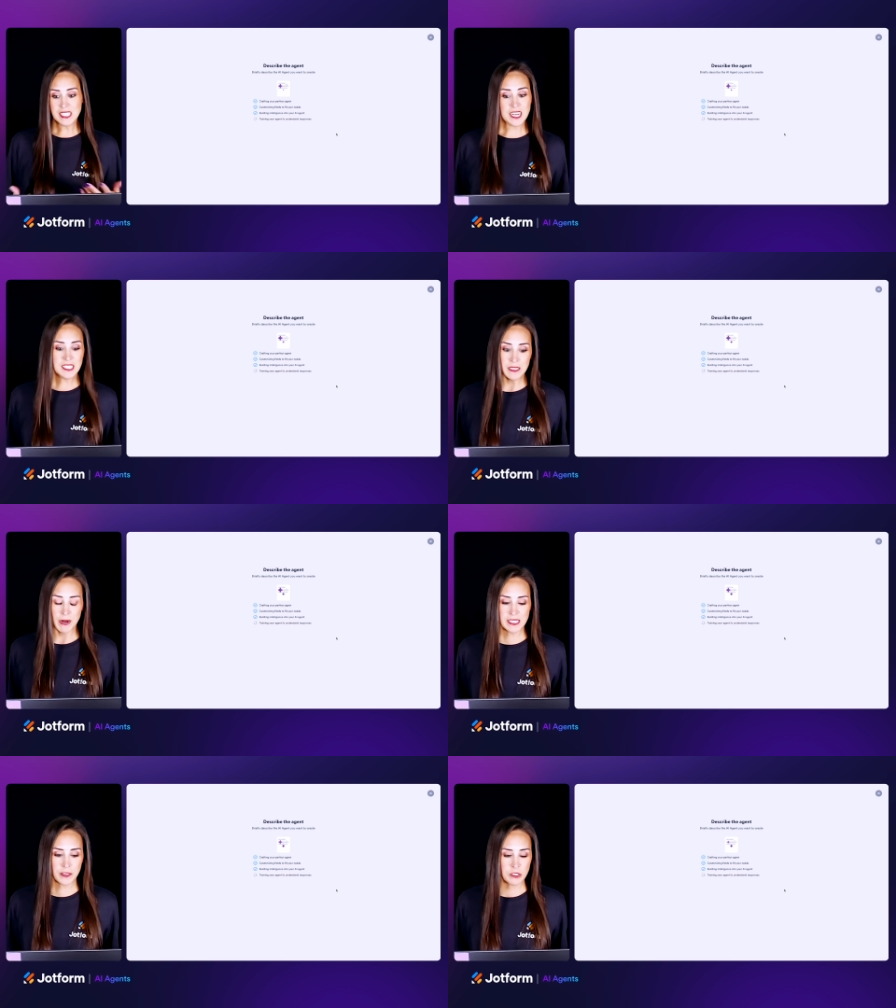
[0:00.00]
It's
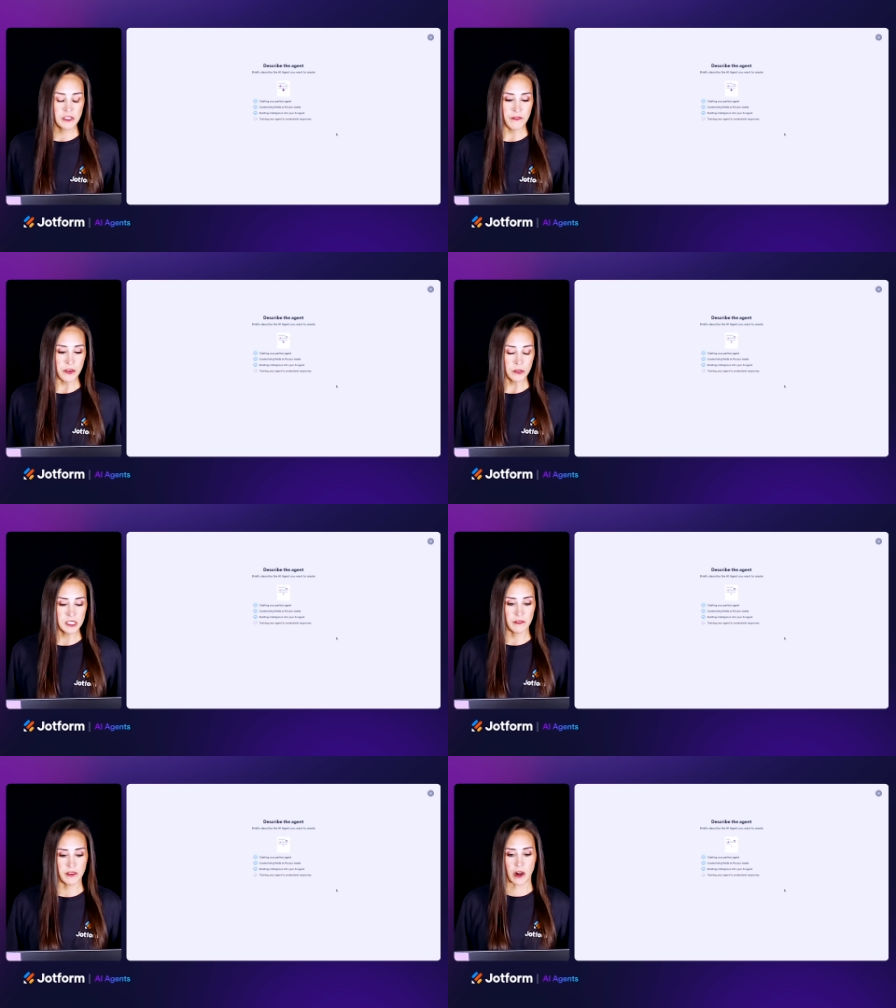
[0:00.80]
customizing those
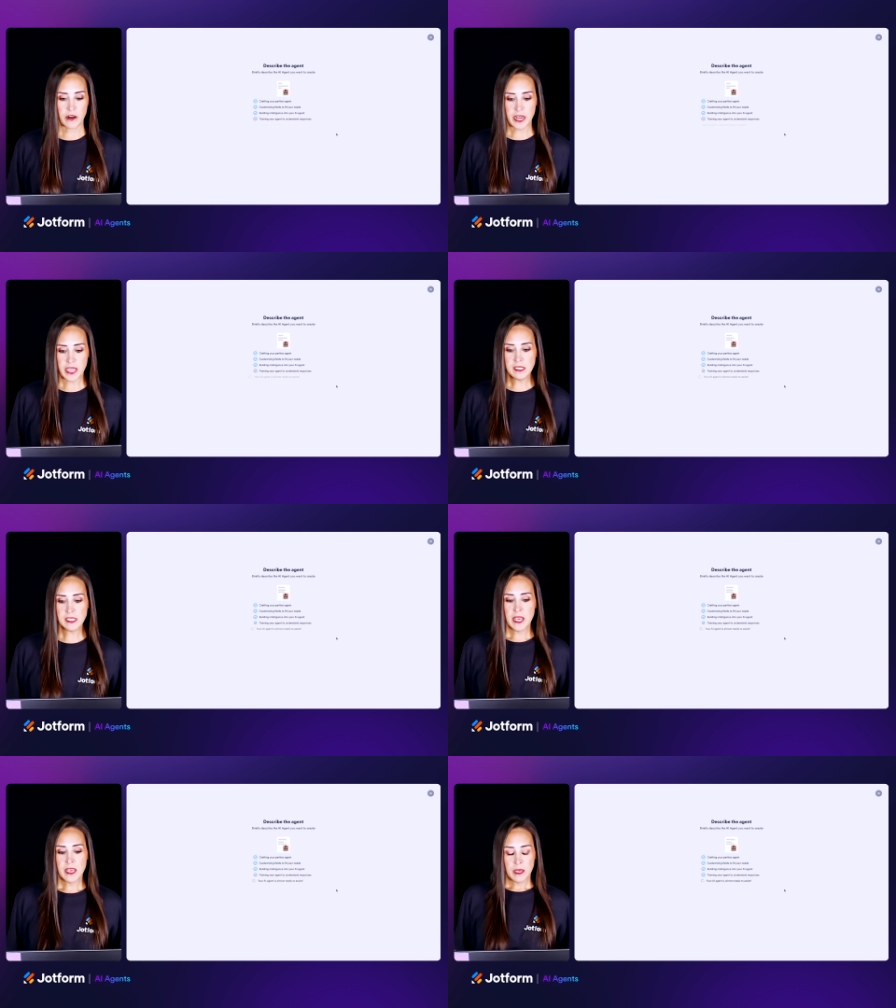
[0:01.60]
fields to fit our
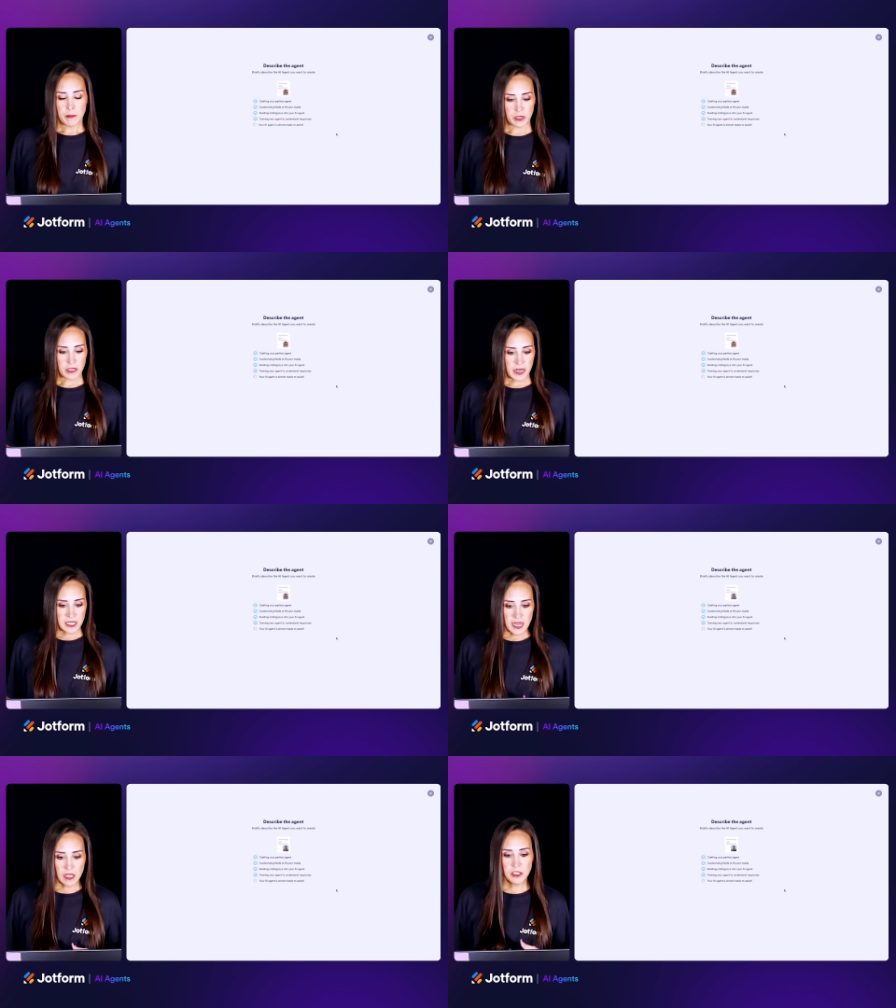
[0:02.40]
needs building
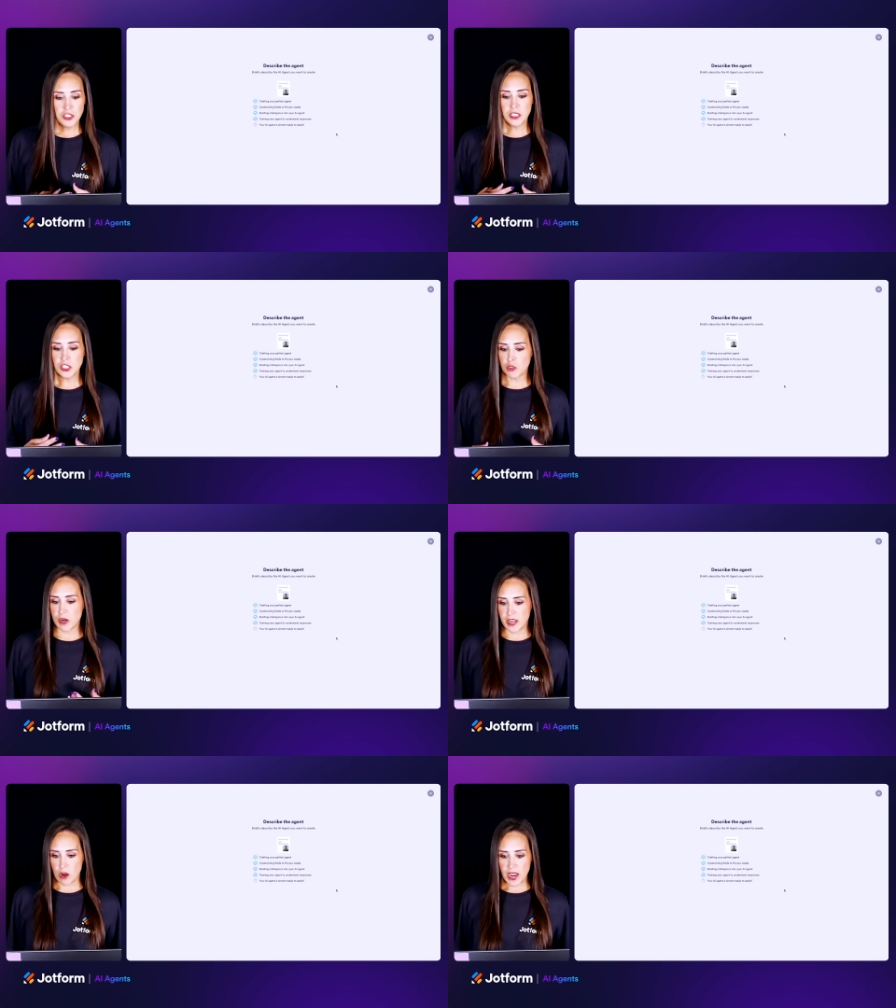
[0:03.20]
that intelligence,
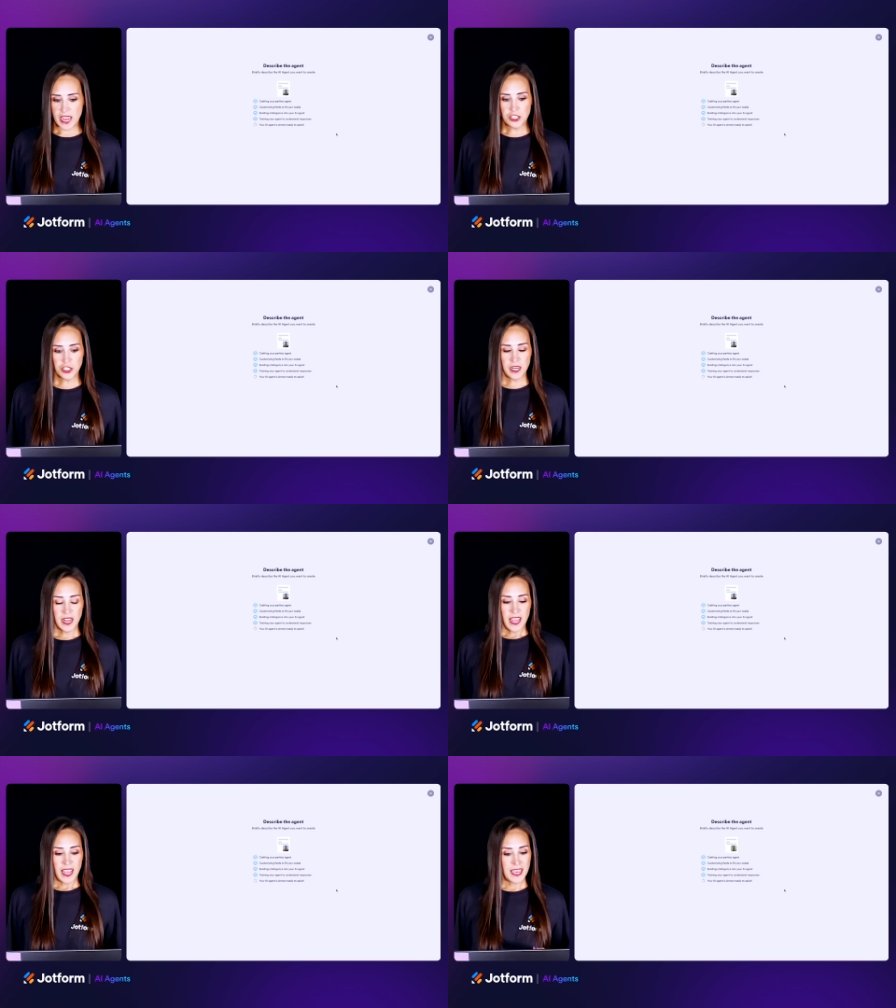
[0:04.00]
training our agent.